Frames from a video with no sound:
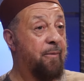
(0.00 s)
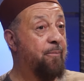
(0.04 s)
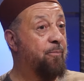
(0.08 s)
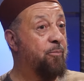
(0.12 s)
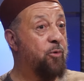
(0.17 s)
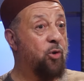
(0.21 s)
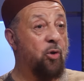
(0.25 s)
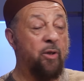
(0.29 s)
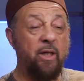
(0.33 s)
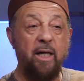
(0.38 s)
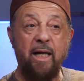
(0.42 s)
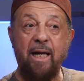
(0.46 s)

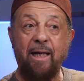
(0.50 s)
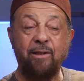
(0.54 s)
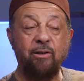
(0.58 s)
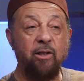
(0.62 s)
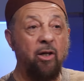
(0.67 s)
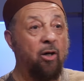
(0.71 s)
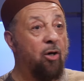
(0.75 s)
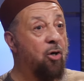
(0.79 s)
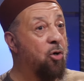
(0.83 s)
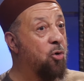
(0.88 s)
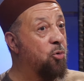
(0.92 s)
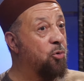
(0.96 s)
So they had
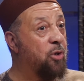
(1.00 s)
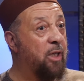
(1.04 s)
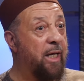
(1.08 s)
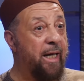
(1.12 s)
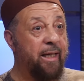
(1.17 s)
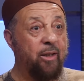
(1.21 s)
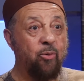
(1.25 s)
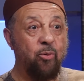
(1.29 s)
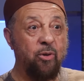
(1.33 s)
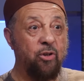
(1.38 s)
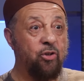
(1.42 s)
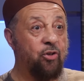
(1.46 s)
their own
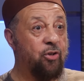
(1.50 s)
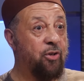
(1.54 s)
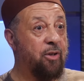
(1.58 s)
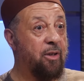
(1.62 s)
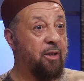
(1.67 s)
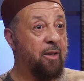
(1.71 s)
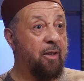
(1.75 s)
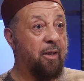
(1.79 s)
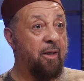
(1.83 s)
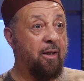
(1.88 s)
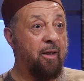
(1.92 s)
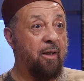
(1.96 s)
language.
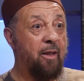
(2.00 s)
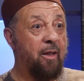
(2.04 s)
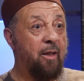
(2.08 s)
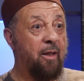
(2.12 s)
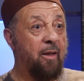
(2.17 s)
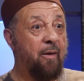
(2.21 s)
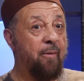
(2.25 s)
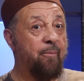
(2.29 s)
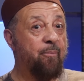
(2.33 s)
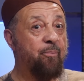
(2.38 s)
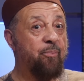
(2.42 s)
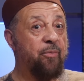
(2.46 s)

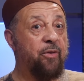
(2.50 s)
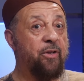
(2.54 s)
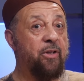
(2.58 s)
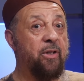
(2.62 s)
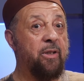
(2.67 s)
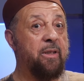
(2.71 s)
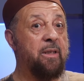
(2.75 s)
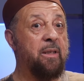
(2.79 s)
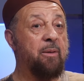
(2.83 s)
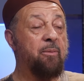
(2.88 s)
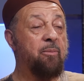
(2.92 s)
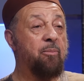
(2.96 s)

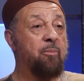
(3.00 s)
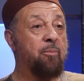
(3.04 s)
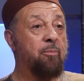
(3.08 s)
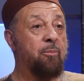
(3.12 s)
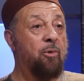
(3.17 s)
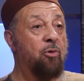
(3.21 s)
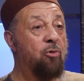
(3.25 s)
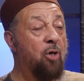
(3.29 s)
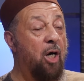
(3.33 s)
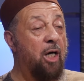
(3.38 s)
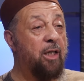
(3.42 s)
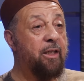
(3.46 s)
The
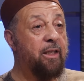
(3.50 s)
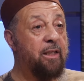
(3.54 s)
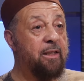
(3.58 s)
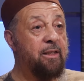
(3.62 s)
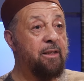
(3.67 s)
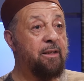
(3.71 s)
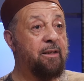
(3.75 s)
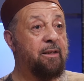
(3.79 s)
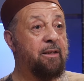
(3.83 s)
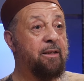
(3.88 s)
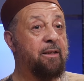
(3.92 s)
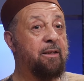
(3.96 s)

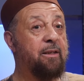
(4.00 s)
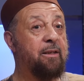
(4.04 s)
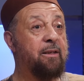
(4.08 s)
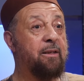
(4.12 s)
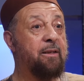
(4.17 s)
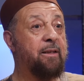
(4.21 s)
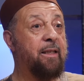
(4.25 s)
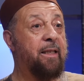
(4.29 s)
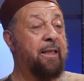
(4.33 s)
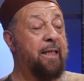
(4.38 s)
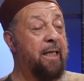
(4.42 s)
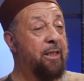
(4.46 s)
Moroccans
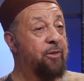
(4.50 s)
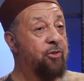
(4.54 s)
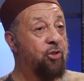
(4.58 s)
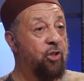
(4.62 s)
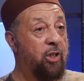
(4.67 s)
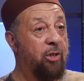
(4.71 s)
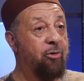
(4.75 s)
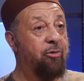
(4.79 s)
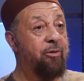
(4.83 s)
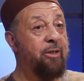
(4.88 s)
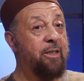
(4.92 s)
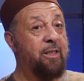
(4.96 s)
and
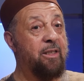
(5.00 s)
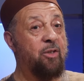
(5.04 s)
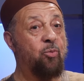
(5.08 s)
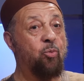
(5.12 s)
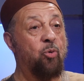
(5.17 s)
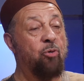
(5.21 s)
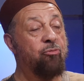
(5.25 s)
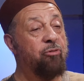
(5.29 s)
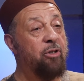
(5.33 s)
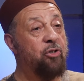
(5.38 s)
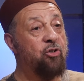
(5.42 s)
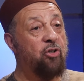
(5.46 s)
Algerians
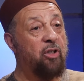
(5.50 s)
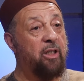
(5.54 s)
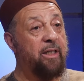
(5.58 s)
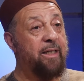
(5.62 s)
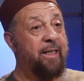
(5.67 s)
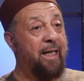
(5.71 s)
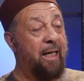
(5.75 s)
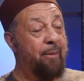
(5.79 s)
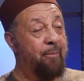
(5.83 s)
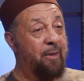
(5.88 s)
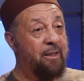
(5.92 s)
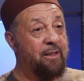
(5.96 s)
were
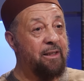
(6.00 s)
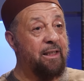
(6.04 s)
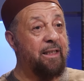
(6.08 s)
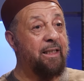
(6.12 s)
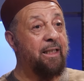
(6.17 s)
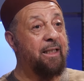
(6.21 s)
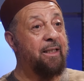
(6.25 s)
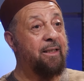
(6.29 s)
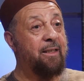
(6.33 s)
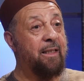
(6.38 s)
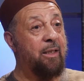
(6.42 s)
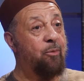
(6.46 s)
originally
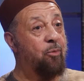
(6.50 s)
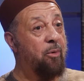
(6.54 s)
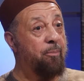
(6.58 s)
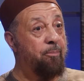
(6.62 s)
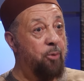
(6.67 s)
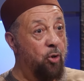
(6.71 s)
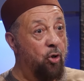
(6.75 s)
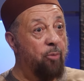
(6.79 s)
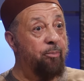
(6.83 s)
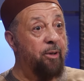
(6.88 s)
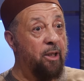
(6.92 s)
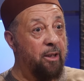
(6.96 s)
Amazigh. They were
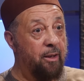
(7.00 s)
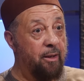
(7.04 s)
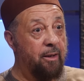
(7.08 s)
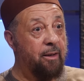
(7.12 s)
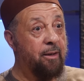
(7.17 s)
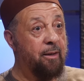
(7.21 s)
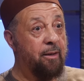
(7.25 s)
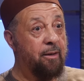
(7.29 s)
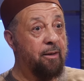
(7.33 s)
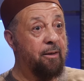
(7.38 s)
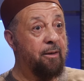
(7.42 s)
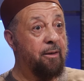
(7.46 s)
Berber.
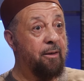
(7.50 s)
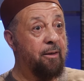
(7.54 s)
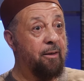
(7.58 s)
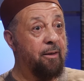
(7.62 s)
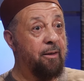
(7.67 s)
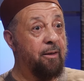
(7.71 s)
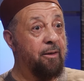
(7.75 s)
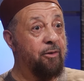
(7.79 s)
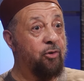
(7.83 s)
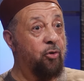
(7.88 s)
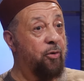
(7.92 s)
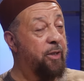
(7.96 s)

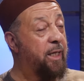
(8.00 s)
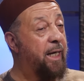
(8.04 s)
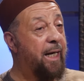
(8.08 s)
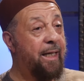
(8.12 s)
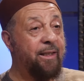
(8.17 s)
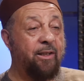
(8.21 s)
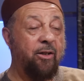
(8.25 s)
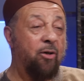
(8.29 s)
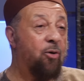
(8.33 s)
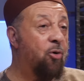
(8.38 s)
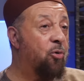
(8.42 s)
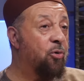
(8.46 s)
So they
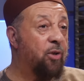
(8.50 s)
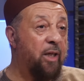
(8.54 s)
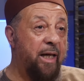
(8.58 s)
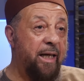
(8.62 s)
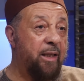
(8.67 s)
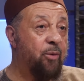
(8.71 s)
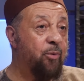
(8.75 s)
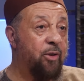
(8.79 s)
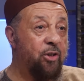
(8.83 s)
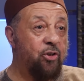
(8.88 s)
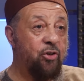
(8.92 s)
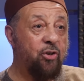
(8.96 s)
had their own
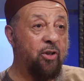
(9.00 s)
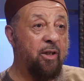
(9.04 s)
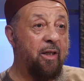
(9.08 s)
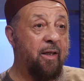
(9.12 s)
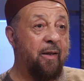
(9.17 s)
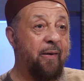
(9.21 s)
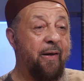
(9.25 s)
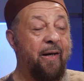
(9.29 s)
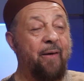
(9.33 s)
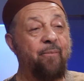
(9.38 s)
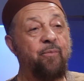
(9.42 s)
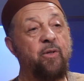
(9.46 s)
language.
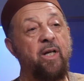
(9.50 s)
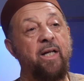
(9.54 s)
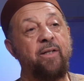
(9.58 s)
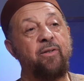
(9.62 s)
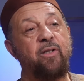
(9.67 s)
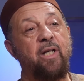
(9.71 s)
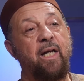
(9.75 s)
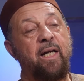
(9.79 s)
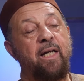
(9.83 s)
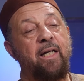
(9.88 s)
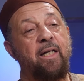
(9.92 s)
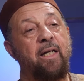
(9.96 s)
And then
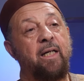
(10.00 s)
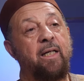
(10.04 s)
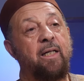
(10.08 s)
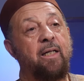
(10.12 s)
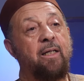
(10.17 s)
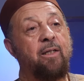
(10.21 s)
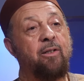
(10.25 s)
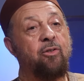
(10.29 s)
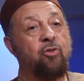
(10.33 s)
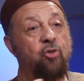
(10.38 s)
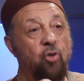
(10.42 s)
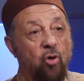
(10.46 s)
they
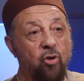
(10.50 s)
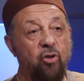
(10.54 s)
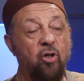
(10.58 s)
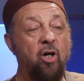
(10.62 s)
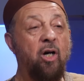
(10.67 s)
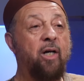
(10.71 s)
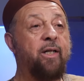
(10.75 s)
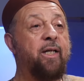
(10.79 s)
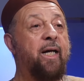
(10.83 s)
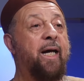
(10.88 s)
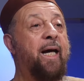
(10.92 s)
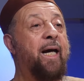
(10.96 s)
took
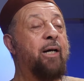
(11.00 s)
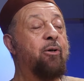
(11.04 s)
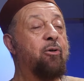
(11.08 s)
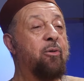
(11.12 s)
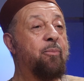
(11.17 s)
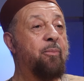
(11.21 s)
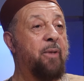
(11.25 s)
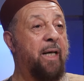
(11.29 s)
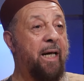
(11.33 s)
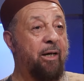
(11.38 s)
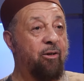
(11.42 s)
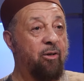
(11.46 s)
on
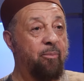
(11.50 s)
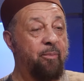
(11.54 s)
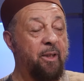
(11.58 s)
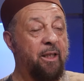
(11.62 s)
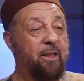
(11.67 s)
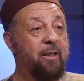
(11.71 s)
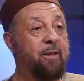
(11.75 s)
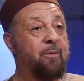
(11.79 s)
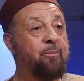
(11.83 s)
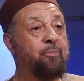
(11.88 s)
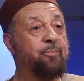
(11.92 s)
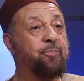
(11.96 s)

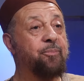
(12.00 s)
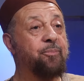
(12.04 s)
Arabic